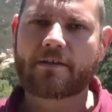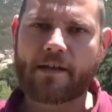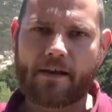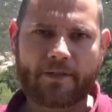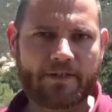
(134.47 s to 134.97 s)

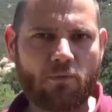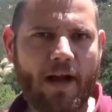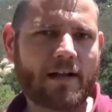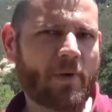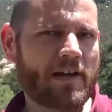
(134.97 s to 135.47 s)
Now, these
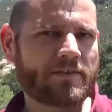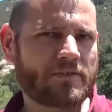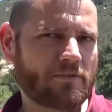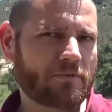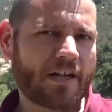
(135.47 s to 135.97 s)
rock piles
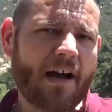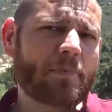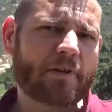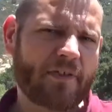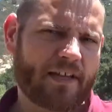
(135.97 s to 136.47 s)
do a
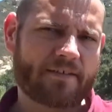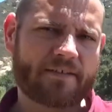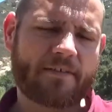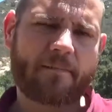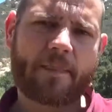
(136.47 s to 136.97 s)
couple of things.